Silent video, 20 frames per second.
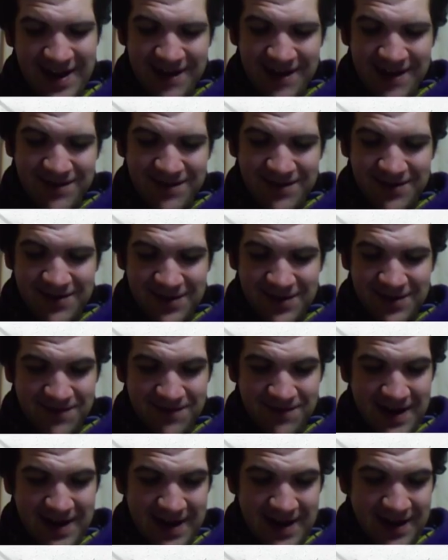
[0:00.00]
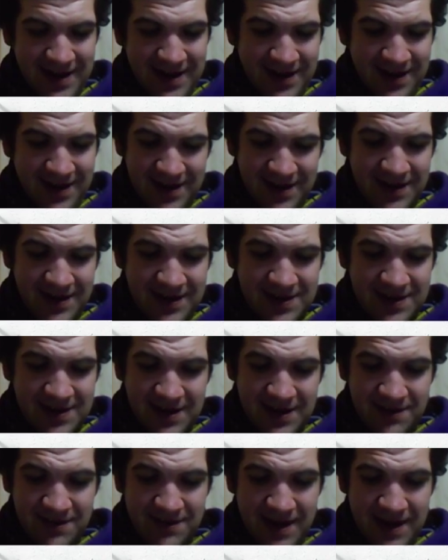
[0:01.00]
But with my lady, it is
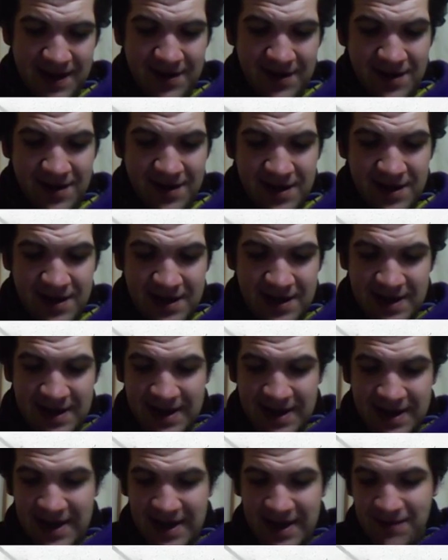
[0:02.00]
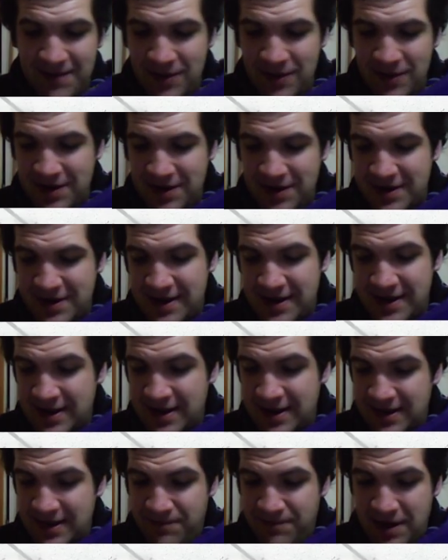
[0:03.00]
another matter. I am well content to
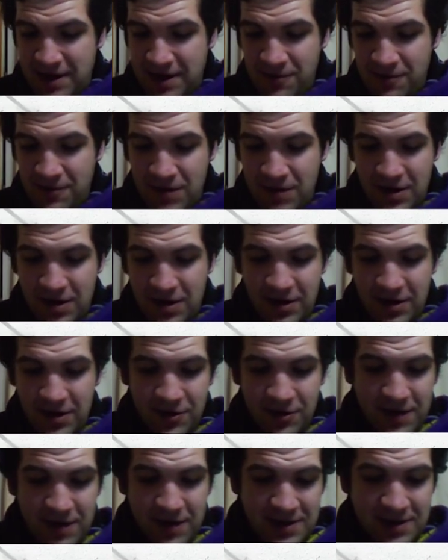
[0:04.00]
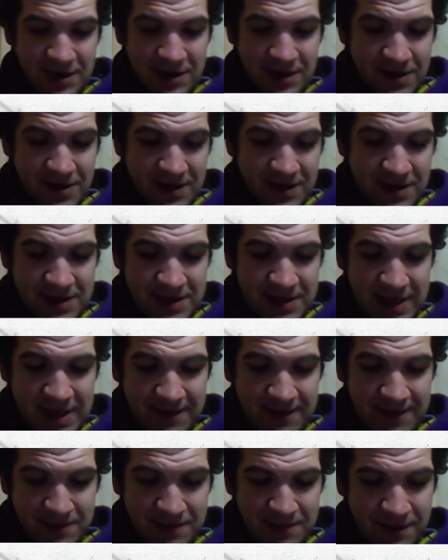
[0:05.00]
live by her word, who has already
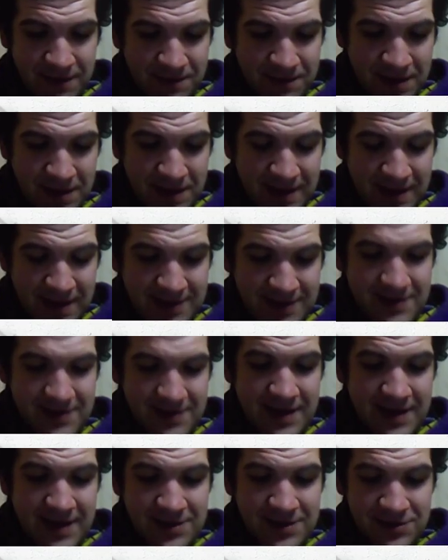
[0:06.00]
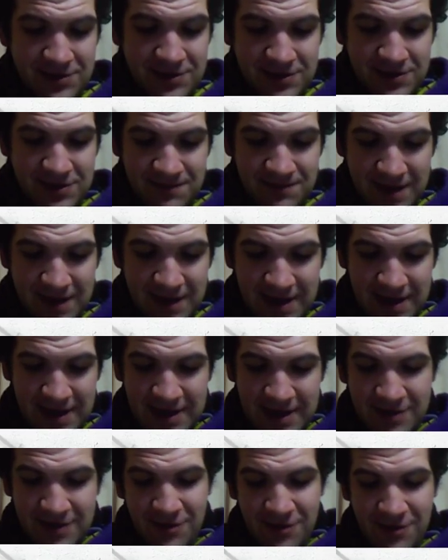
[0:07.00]
saved me from 1,000 dangers.
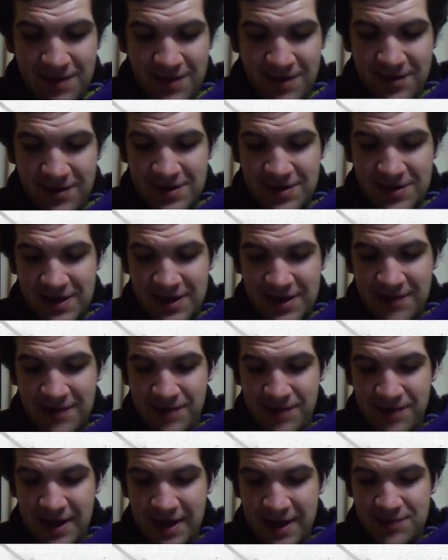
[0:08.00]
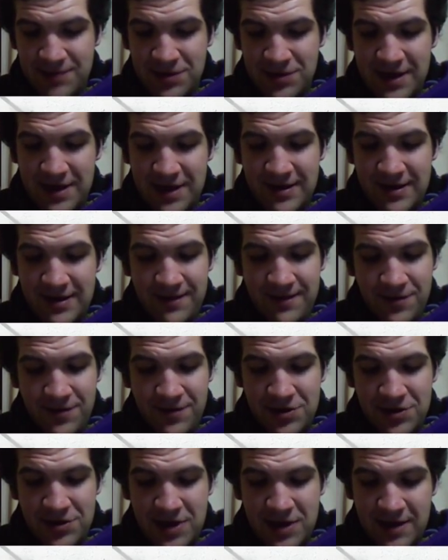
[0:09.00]
No mother has taken pains more tenderly for
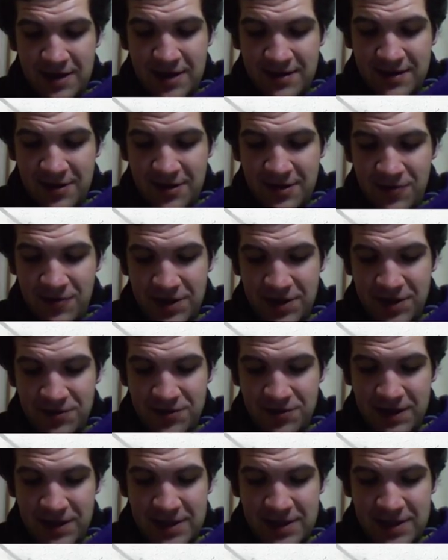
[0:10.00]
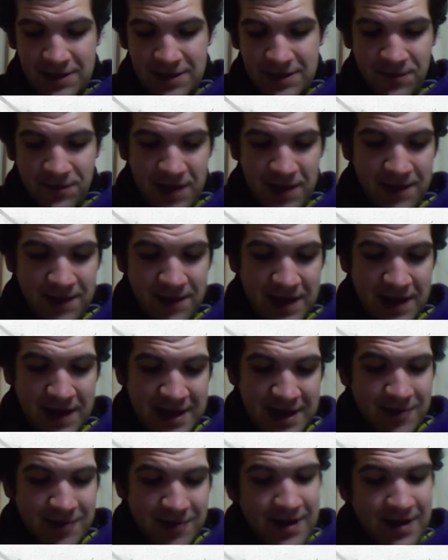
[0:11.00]
a child than the Queen's grace has for me.
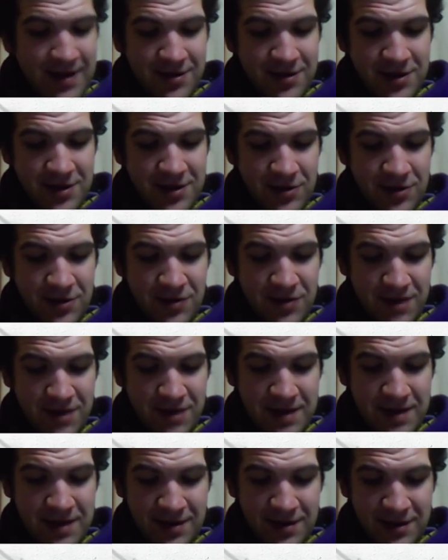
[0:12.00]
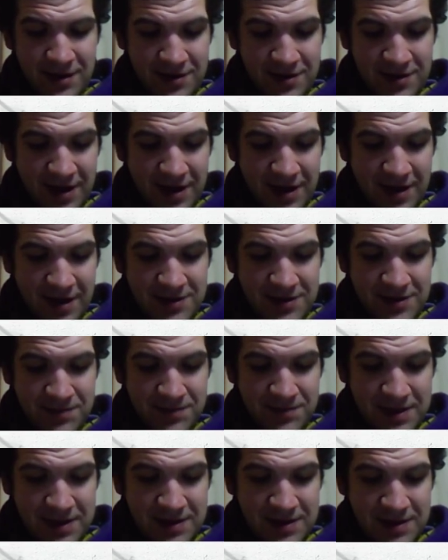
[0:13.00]
Why, look you, amid all her cares and
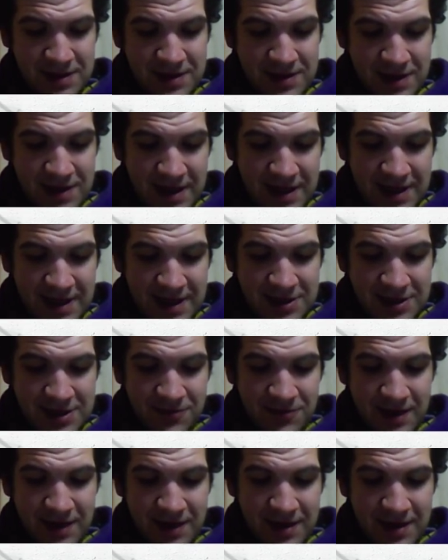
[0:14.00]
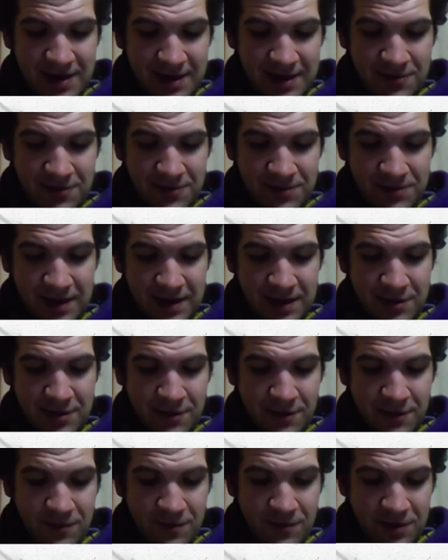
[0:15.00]
business, she rideth out with me in the
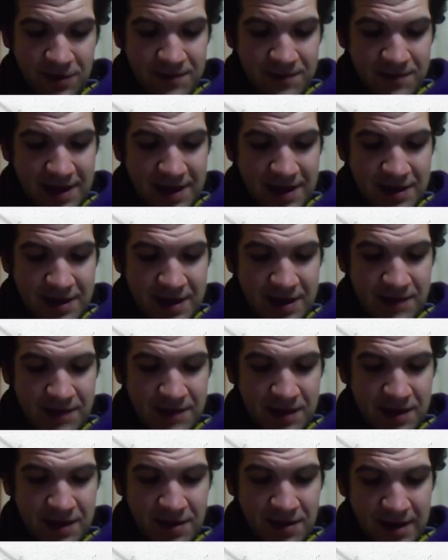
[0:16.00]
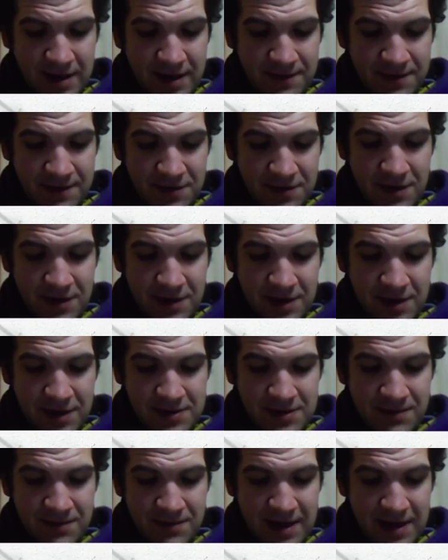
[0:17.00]
overworld many a time, and oft to
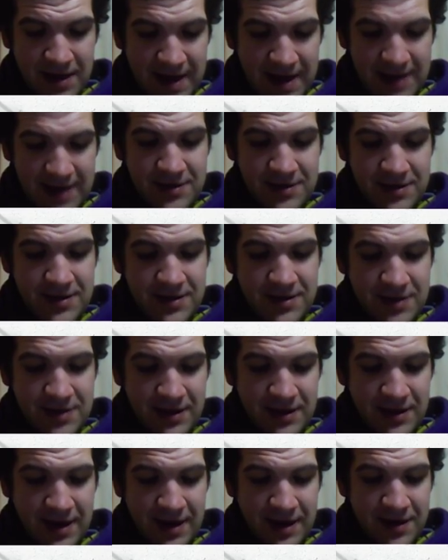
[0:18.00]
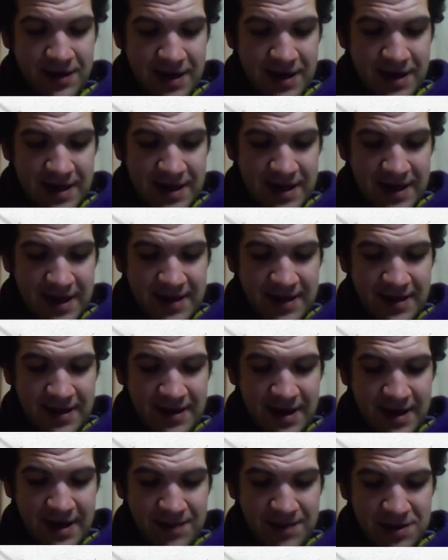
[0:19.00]
accustom my eyes to the sunlight, and
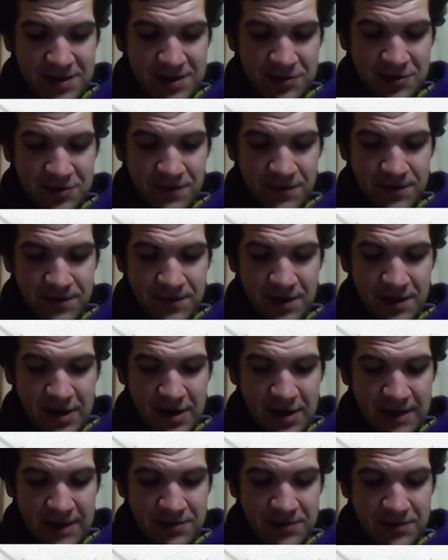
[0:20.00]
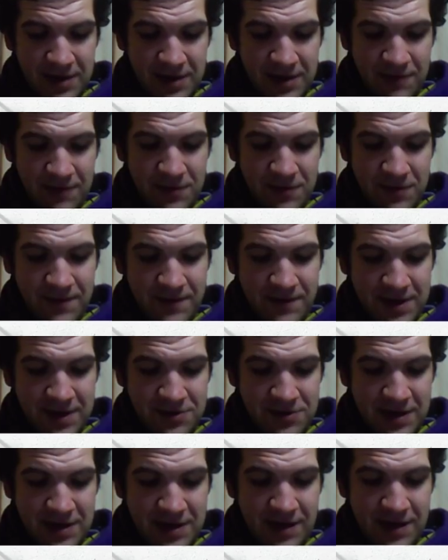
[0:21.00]
then I must go fully armed and with
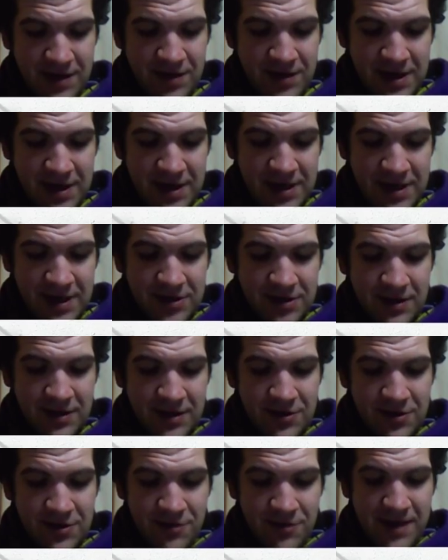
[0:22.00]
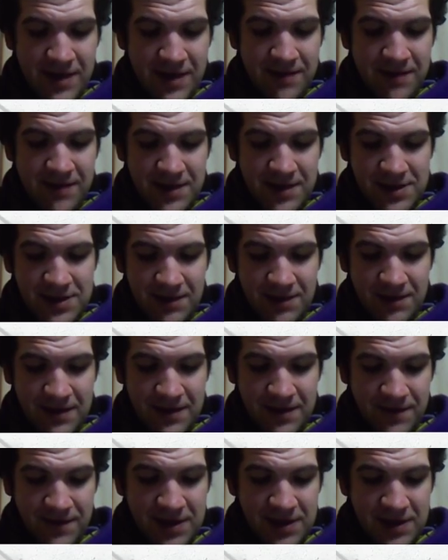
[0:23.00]
visor down, so that no man may see my
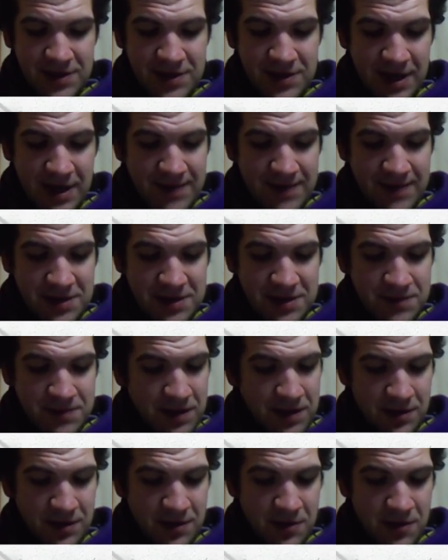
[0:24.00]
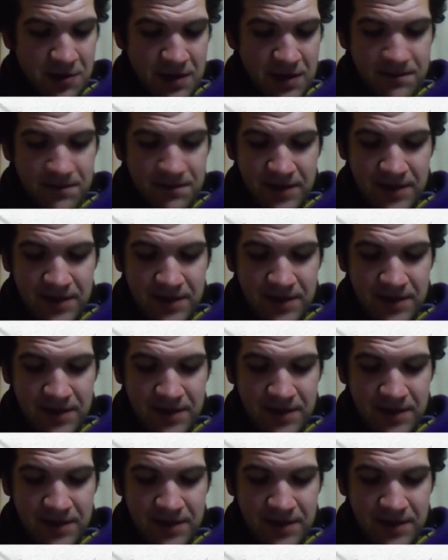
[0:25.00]
face, and I must speak to no one,